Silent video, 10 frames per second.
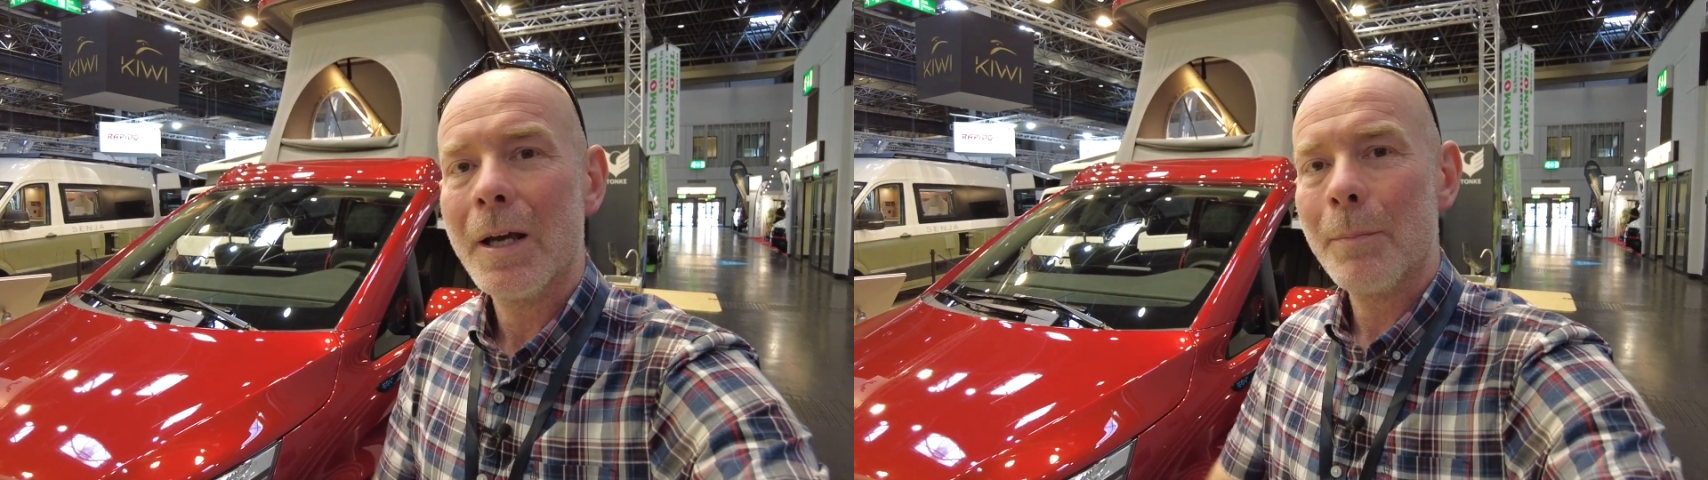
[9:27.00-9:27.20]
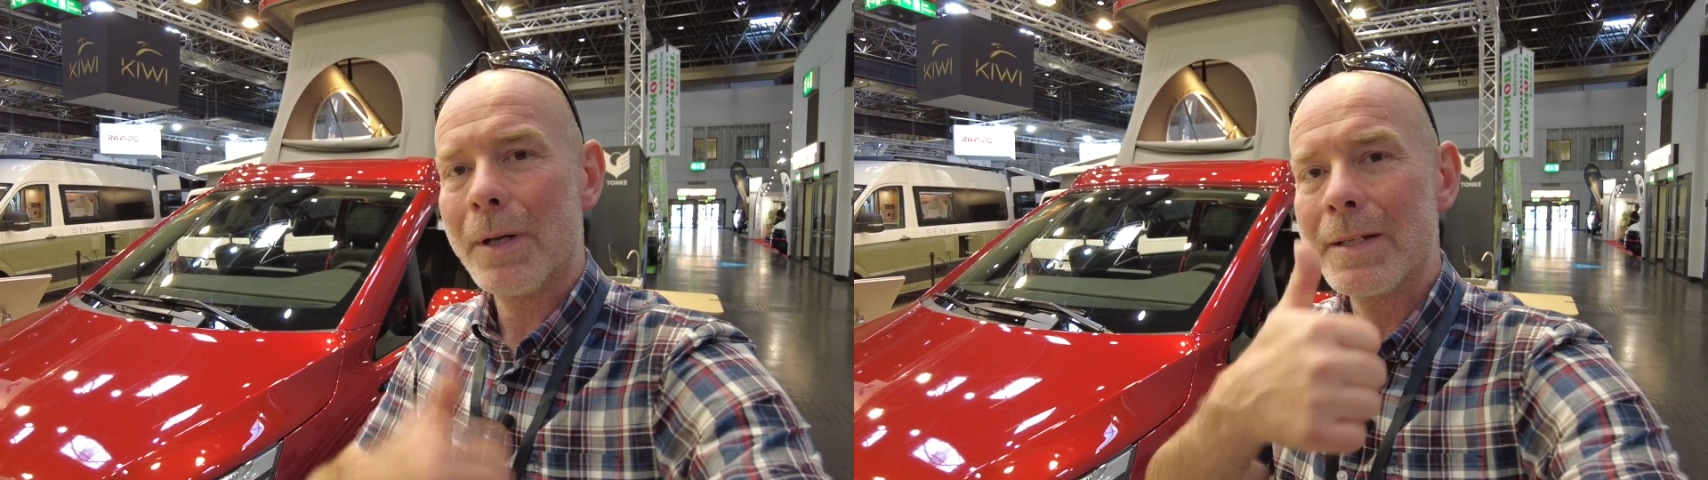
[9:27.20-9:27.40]

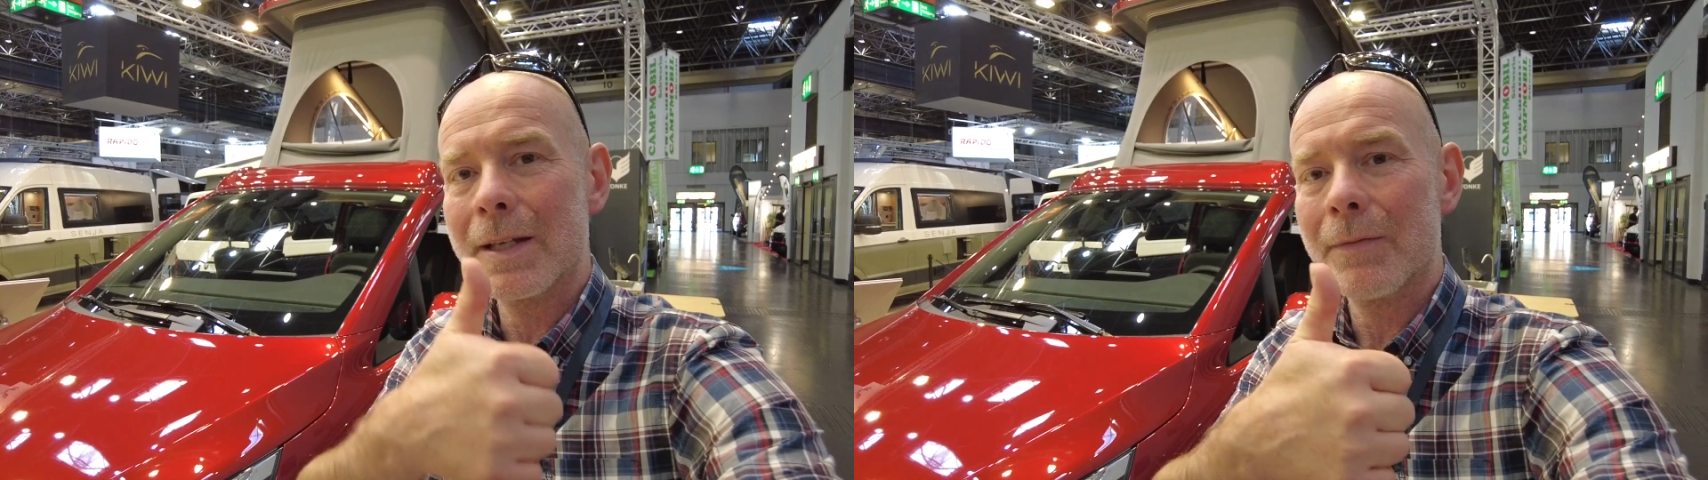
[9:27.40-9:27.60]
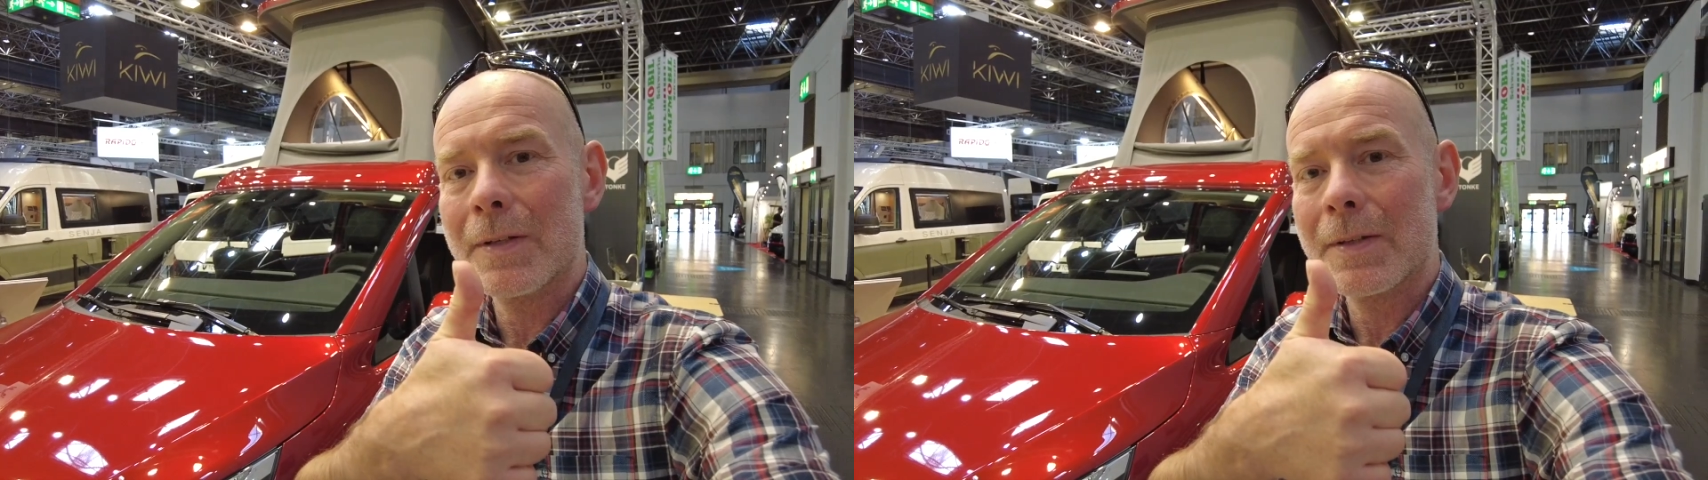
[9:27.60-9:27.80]
Please
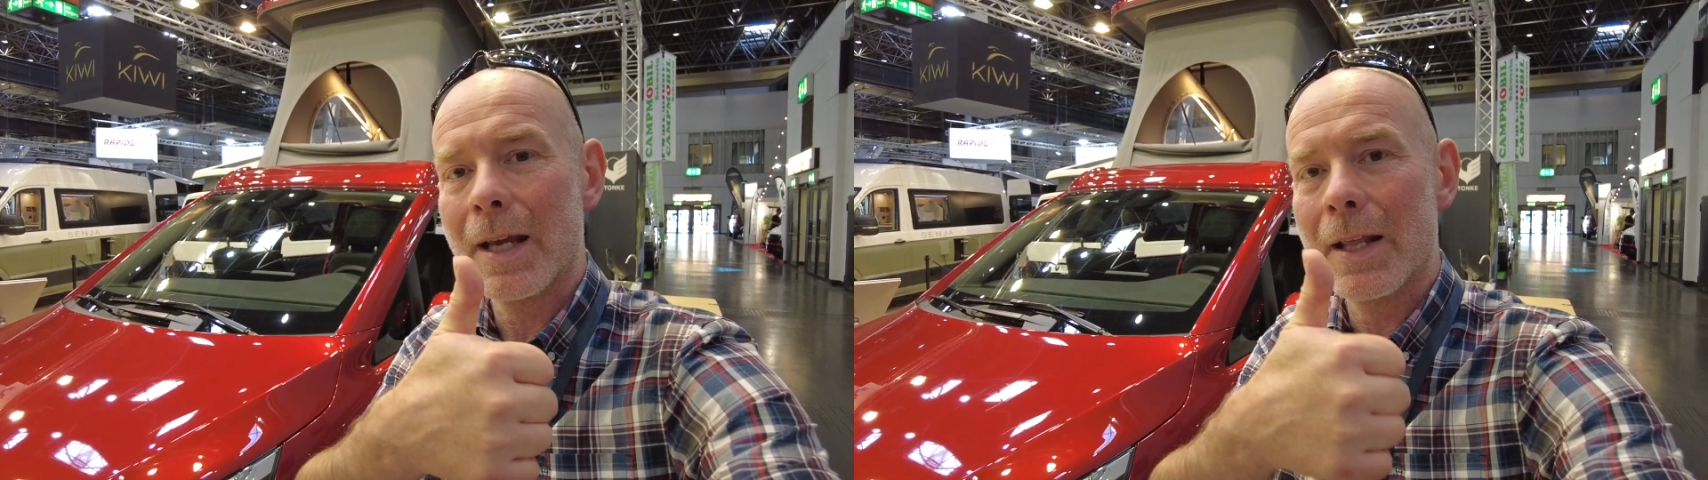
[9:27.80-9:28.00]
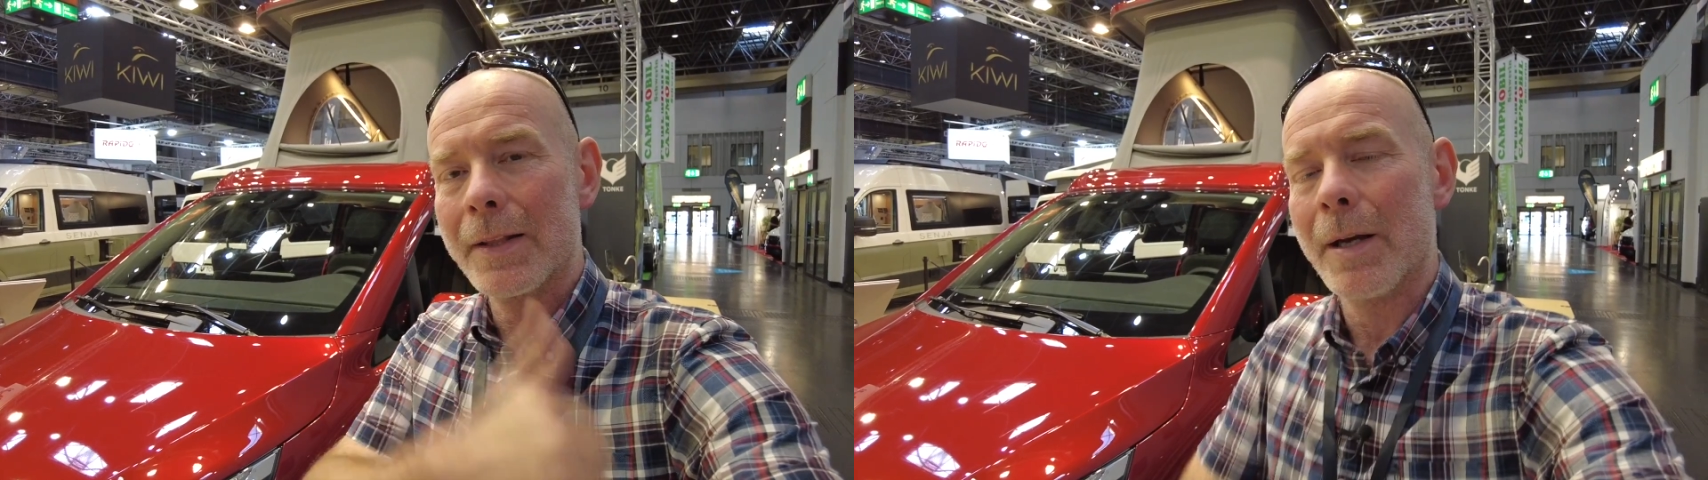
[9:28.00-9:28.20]
give us
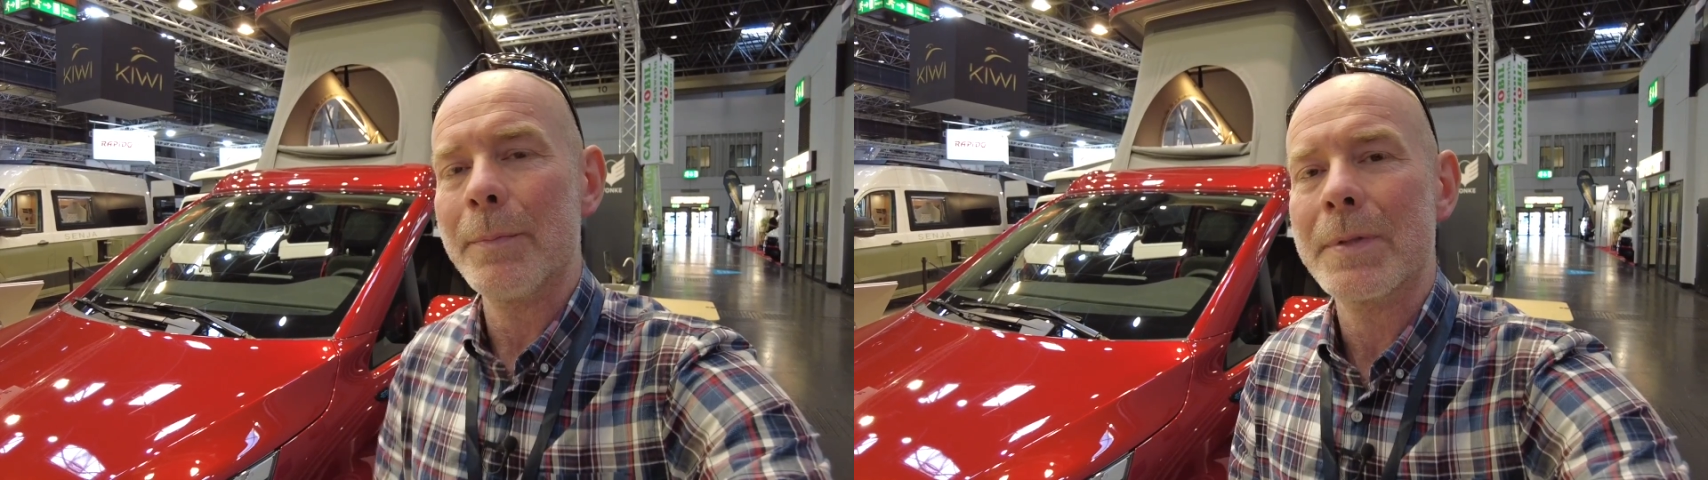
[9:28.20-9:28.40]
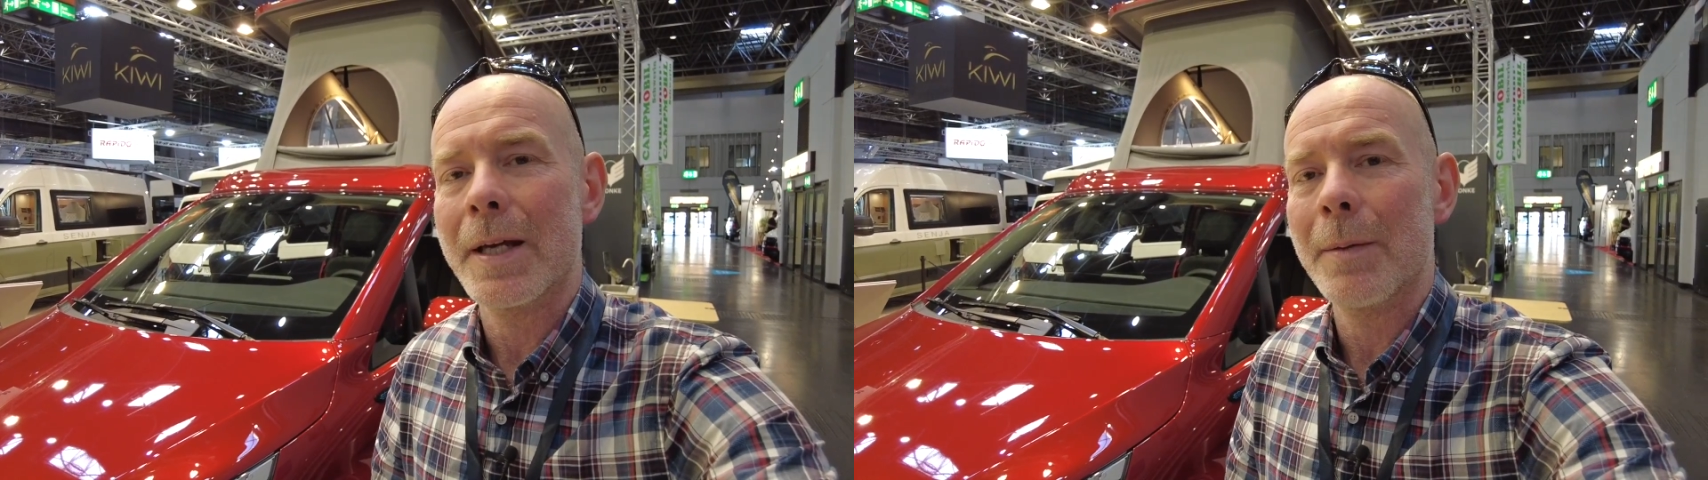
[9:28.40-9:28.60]
a
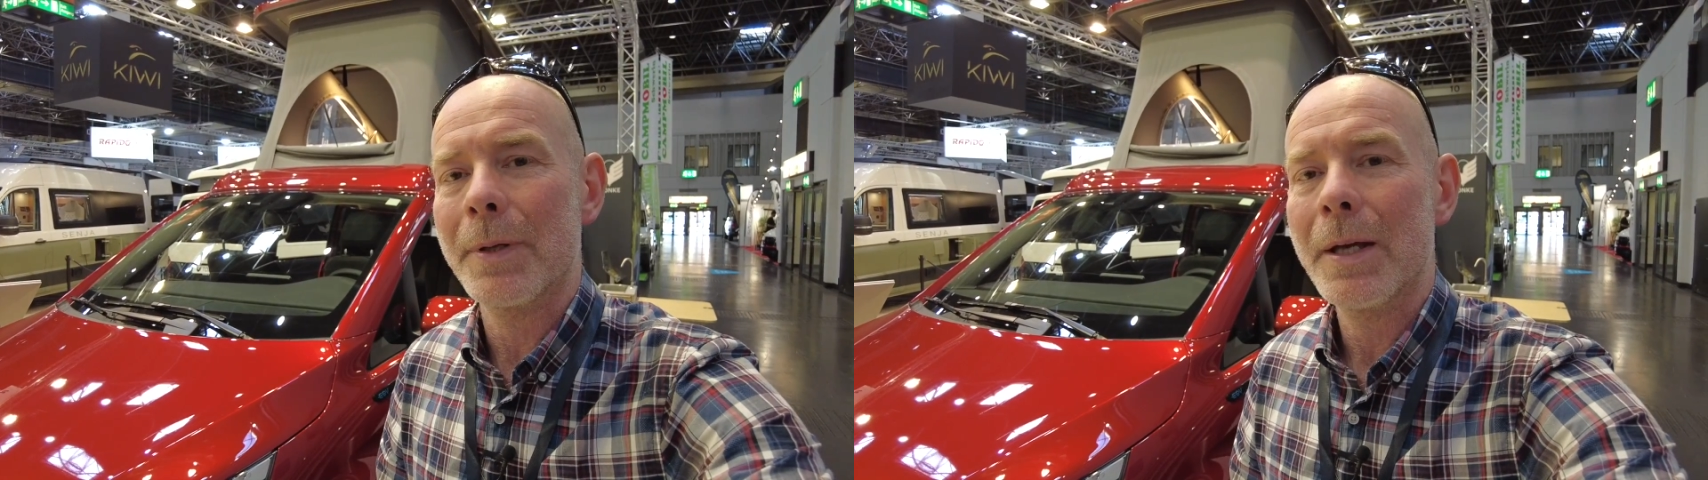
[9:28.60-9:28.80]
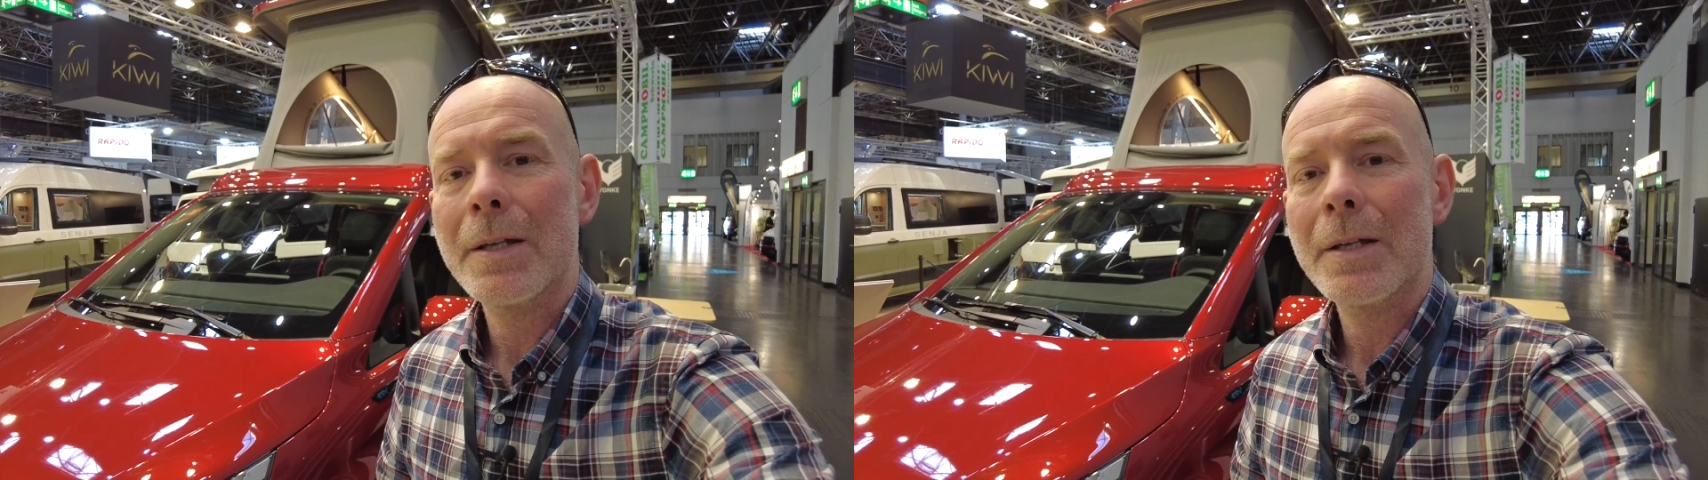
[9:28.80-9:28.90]
thumbs up,